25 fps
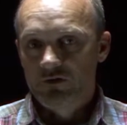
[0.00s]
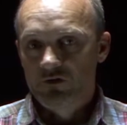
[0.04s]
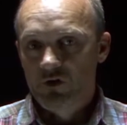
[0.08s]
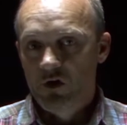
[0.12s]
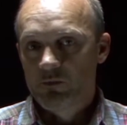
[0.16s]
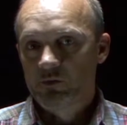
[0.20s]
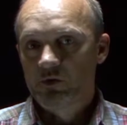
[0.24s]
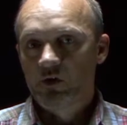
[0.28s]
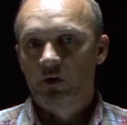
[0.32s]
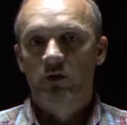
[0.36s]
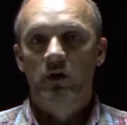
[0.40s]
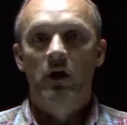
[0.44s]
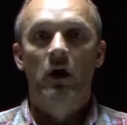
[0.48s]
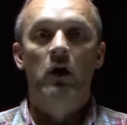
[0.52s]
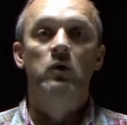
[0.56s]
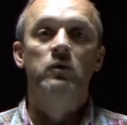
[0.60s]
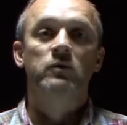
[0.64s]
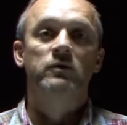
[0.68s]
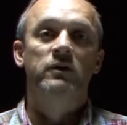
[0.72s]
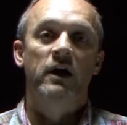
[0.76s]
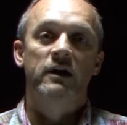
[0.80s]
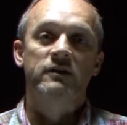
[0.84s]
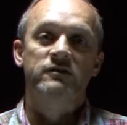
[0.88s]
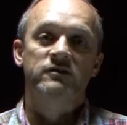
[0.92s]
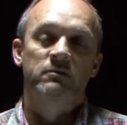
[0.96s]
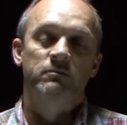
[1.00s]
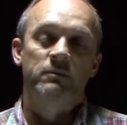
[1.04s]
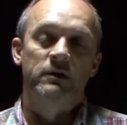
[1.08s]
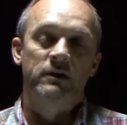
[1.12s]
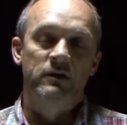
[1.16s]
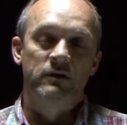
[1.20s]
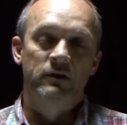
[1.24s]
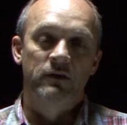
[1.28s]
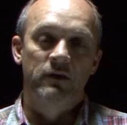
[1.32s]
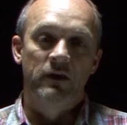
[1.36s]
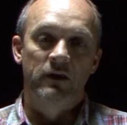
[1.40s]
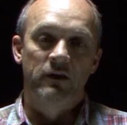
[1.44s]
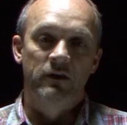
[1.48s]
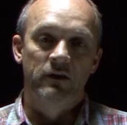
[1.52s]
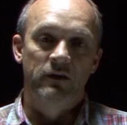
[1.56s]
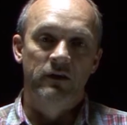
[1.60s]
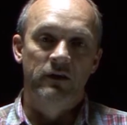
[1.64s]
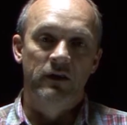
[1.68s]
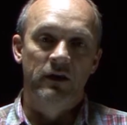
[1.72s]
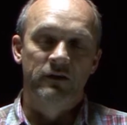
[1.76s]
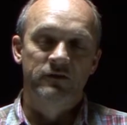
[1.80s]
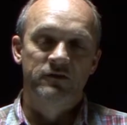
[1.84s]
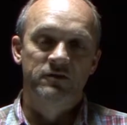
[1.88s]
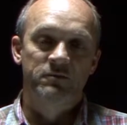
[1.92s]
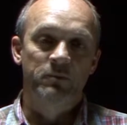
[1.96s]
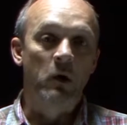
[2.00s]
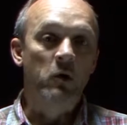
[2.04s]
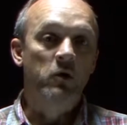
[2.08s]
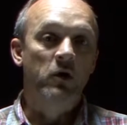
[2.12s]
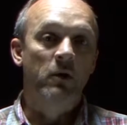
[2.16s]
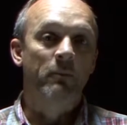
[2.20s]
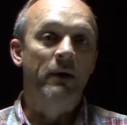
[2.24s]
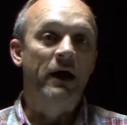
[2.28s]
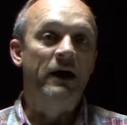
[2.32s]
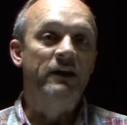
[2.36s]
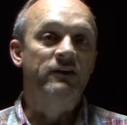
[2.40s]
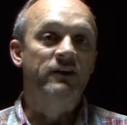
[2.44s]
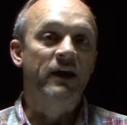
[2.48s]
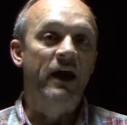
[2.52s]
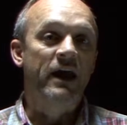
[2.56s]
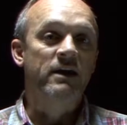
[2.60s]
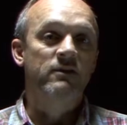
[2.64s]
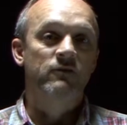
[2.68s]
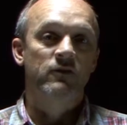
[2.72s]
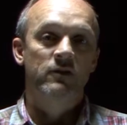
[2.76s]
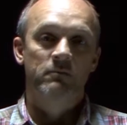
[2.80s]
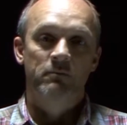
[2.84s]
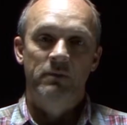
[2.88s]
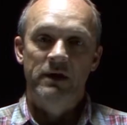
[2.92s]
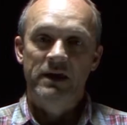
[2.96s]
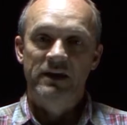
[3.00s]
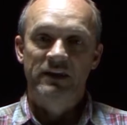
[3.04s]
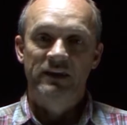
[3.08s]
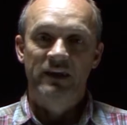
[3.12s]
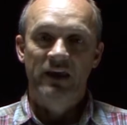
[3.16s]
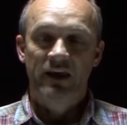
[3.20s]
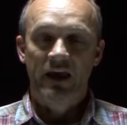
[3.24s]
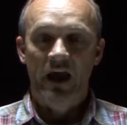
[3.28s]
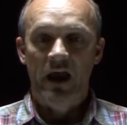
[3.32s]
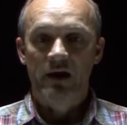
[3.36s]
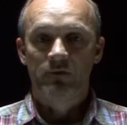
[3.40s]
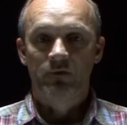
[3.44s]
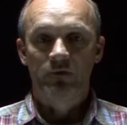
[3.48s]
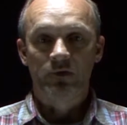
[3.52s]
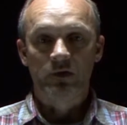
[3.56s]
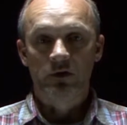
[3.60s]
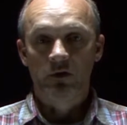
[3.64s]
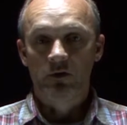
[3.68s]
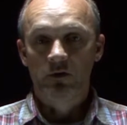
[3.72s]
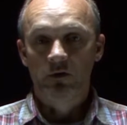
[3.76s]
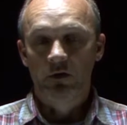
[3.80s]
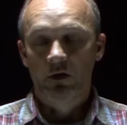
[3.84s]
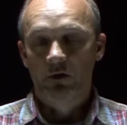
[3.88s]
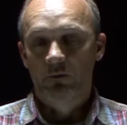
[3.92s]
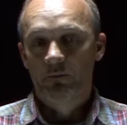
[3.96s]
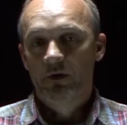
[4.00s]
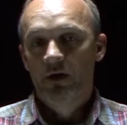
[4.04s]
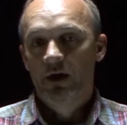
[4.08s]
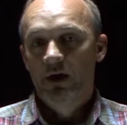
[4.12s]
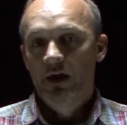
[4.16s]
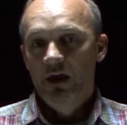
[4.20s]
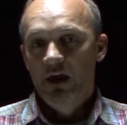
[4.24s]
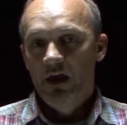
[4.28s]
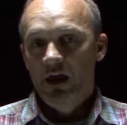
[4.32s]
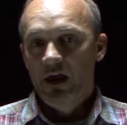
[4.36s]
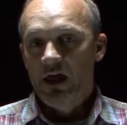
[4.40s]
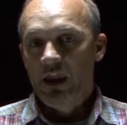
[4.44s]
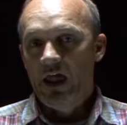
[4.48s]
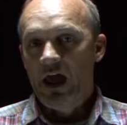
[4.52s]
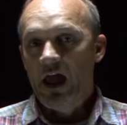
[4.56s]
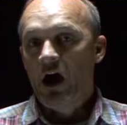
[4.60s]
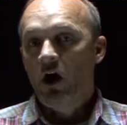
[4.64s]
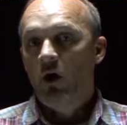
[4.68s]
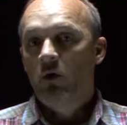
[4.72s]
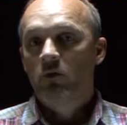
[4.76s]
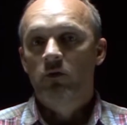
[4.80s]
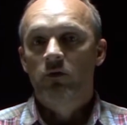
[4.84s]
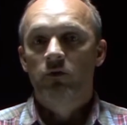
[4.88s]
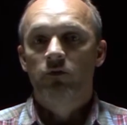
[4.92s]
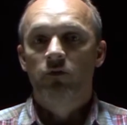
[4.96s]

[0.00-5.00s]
scripture in the Old Testament that spoke about David being in the cave of Adullam, and how over